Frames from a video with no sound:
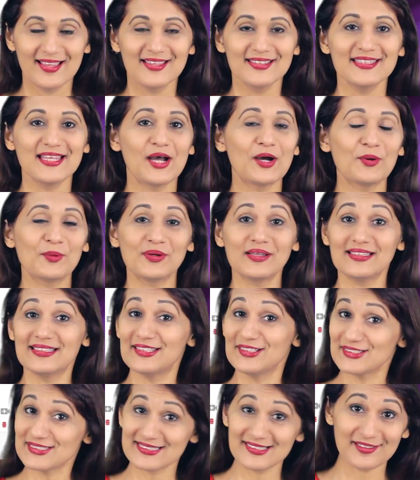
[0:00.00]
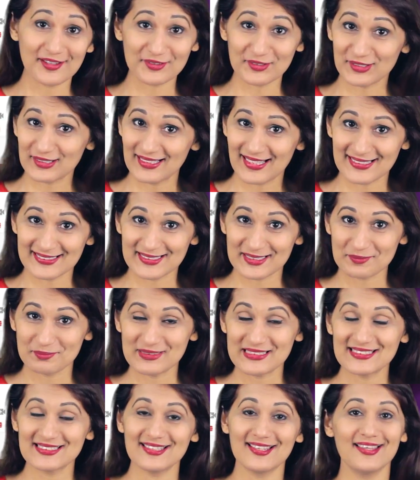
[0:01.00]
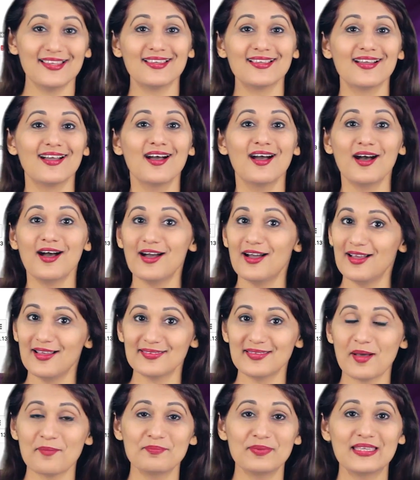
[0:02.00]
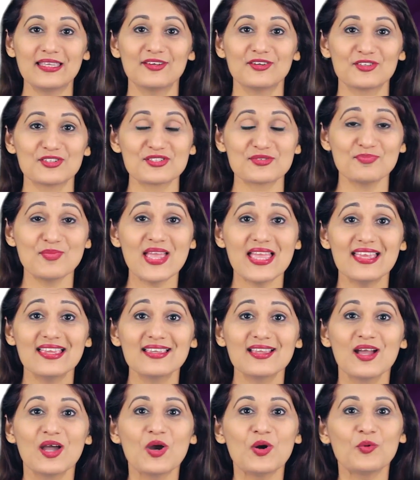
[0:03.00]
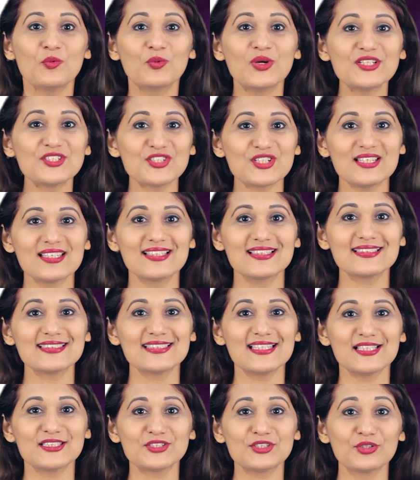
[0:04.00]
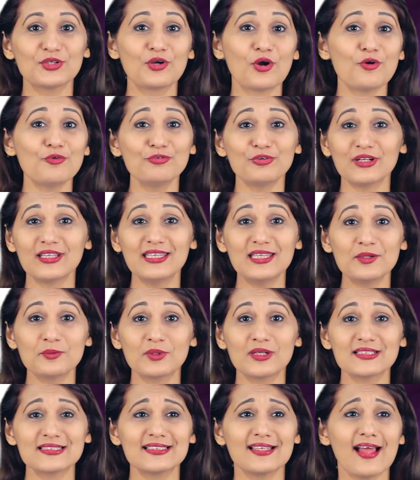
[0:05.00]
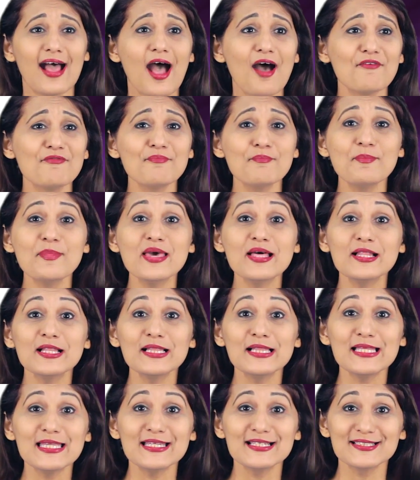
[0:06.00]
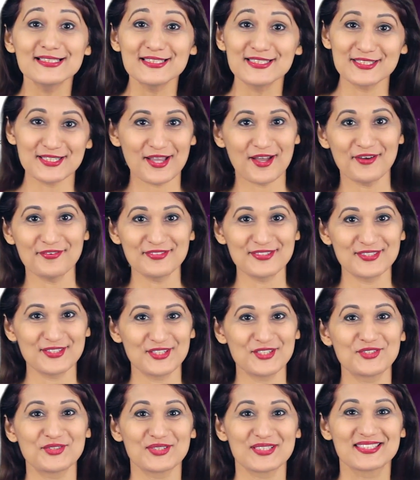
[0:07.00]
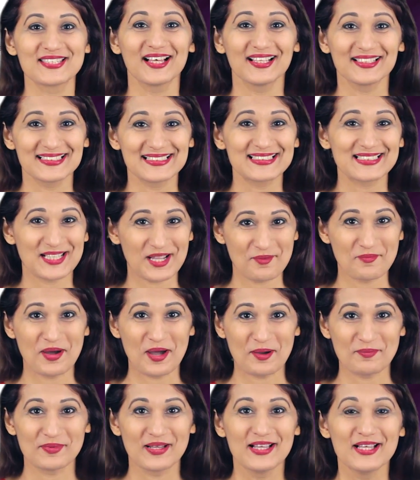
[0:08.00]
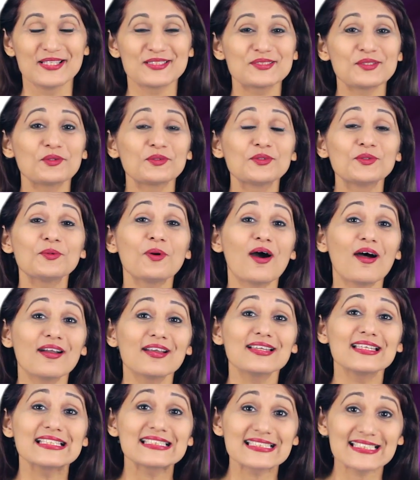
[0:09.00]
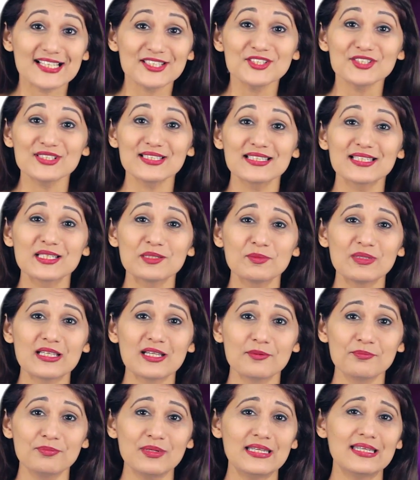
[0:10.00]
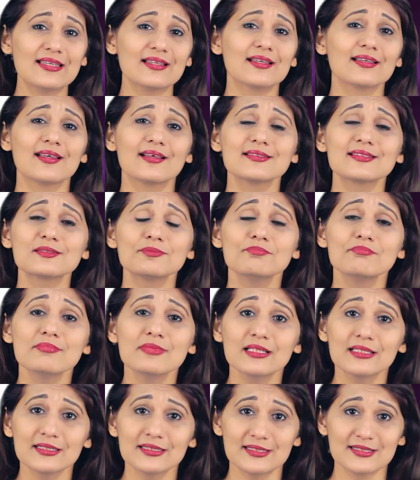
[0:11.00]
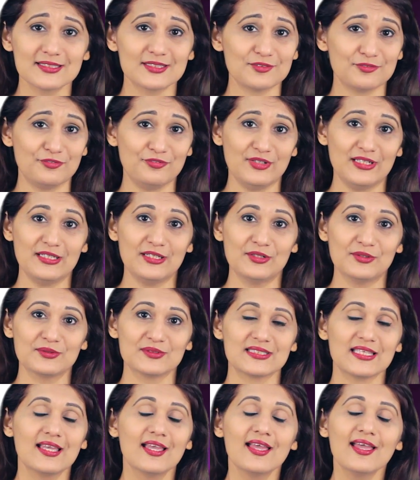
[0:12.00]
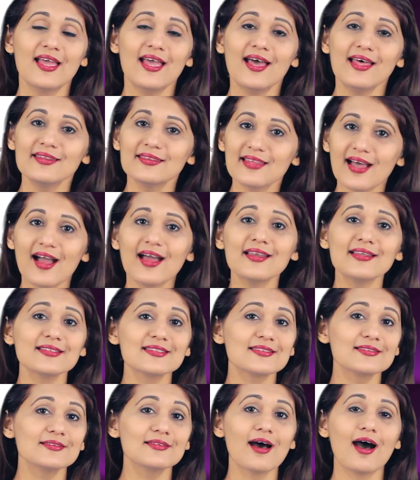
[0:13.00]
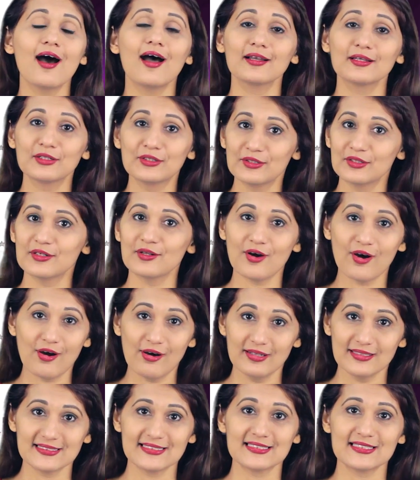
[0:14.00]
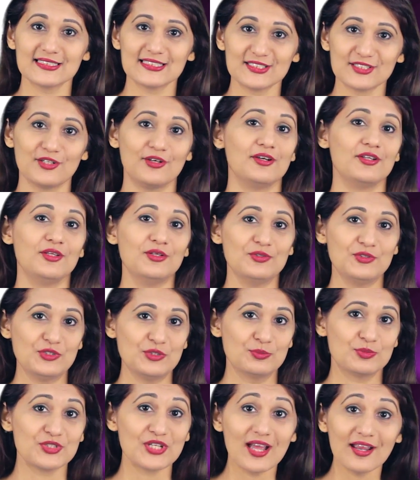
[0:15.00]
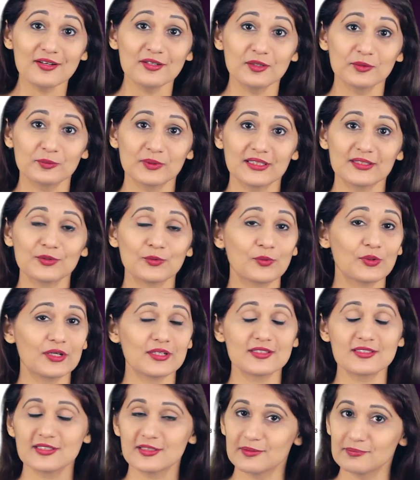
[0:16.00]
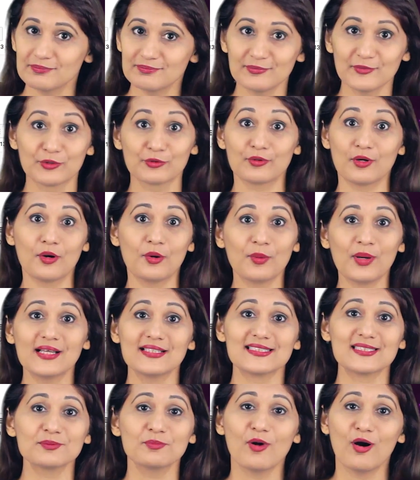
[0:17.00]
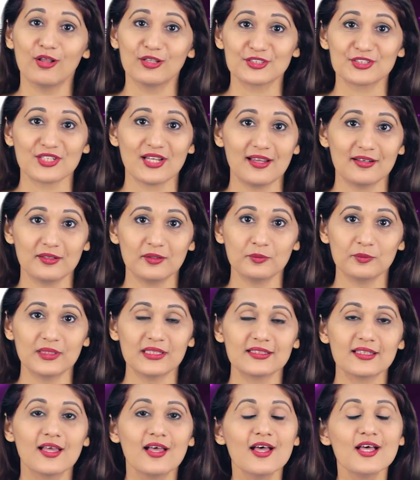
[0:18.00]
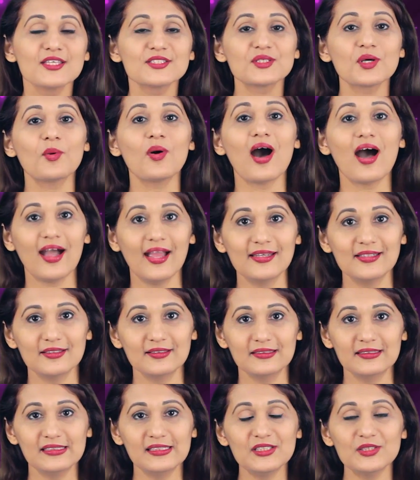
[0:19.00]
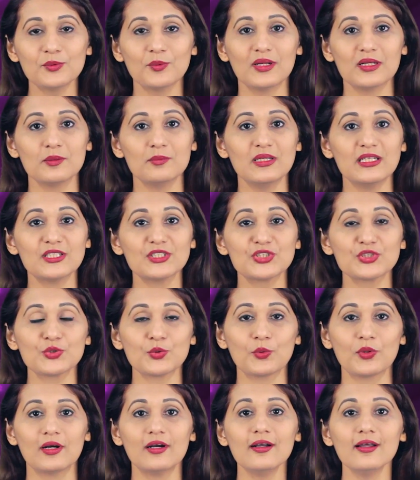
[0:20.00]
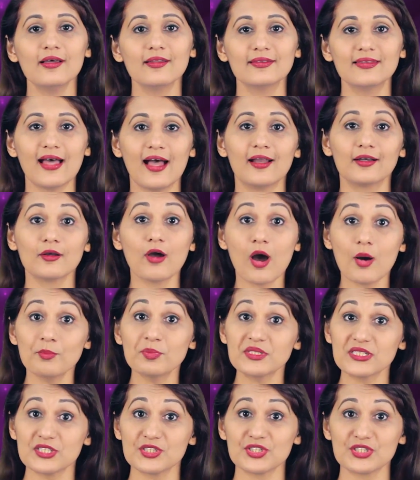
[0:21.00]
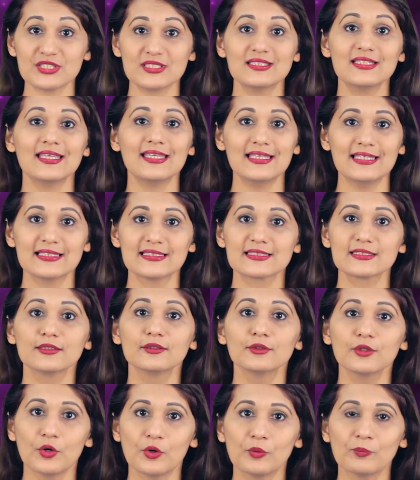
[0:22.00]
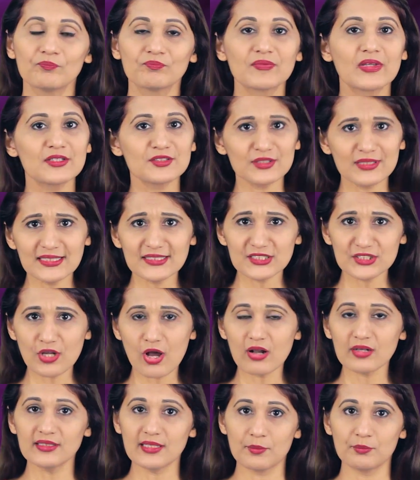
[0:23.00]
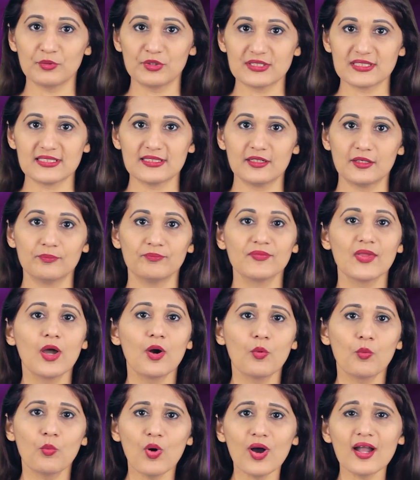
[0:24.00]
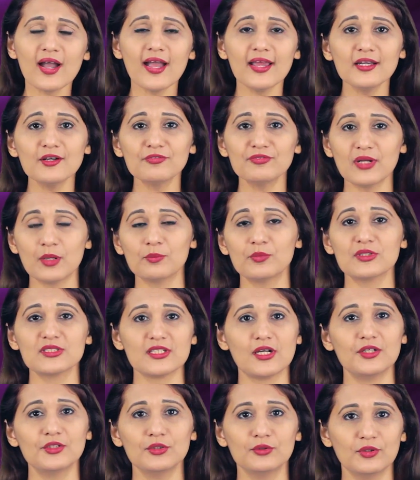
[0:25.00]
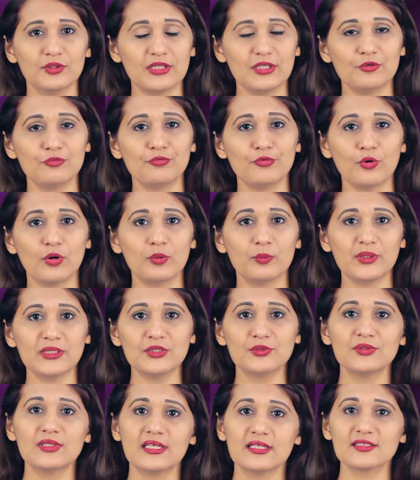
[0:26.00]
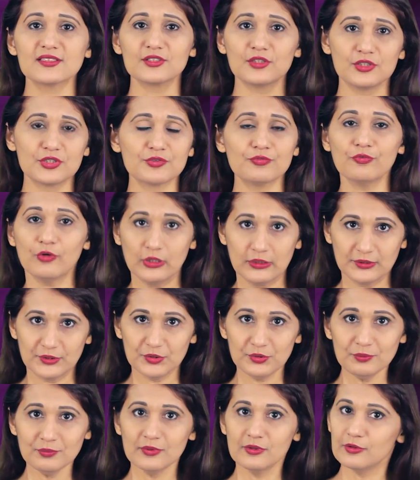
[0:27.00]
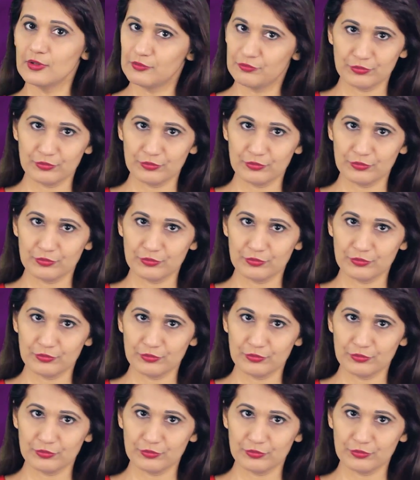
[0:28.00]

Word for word: Now, here's another classic mistake uh, that beginners make, which is to go for keywords that have millions of search results come up. So you are essentially going to be competing against millions of videos. And that is not good odds to start a YouTube channel with or to grow a small channel with. So ideally, you want to make sure that competition is low. So let's talk numbers here. What kind of numbers are you looking for when you think search volume?